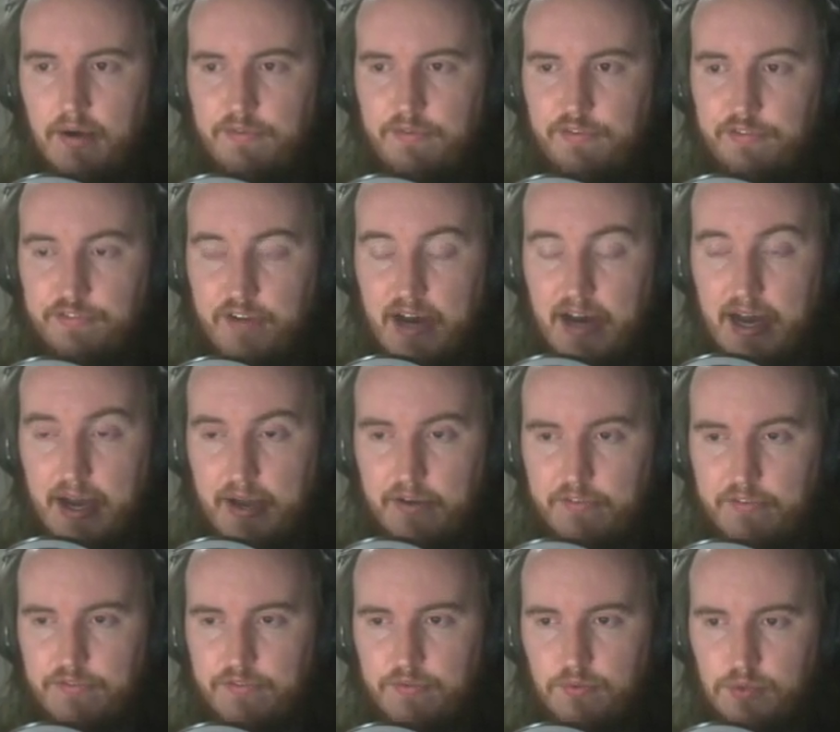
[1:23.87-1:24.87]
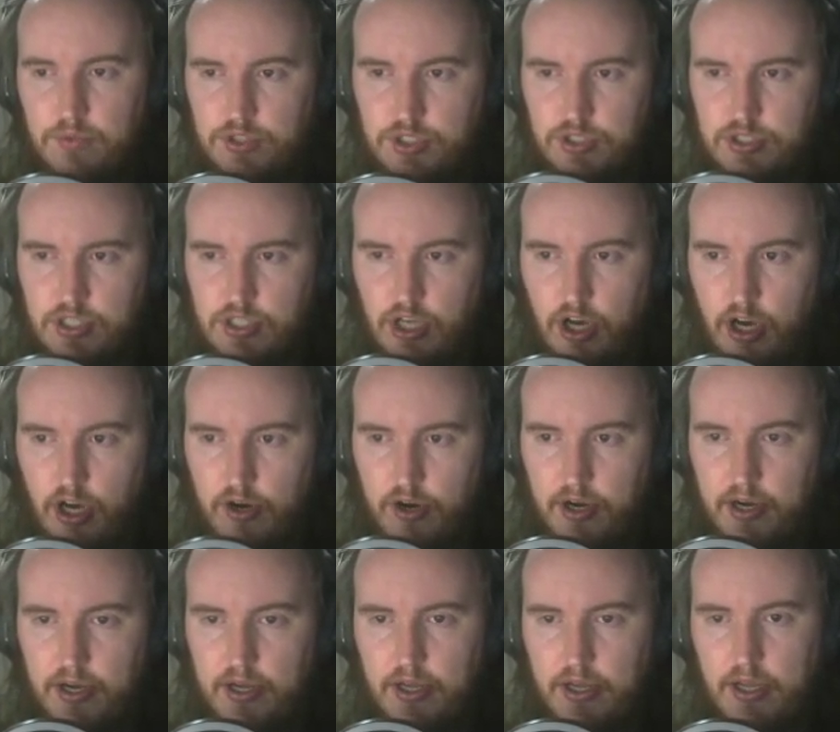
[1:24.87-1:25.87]
for 5, which is the
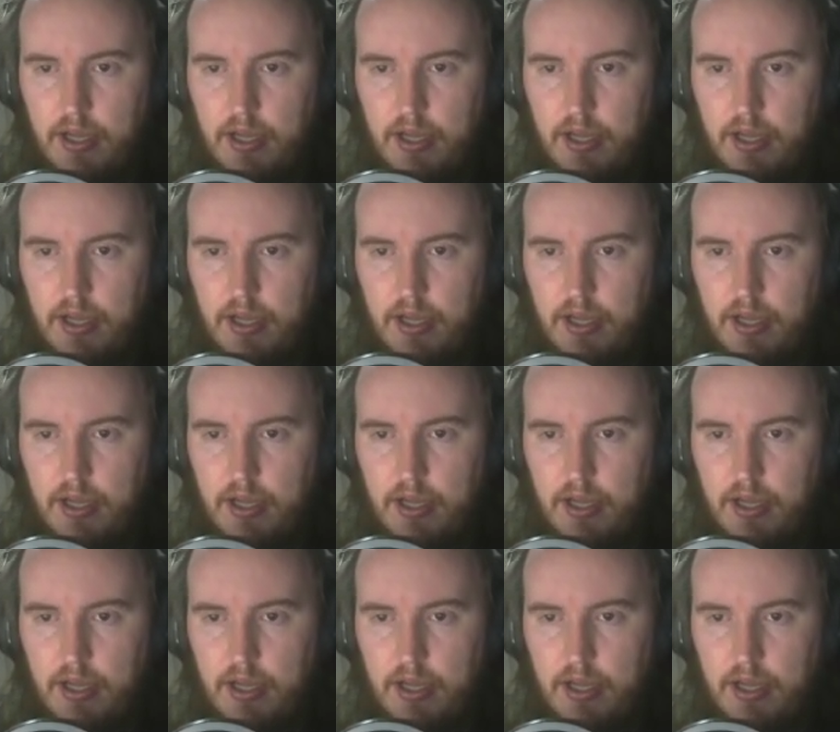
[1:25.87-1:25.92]
horror,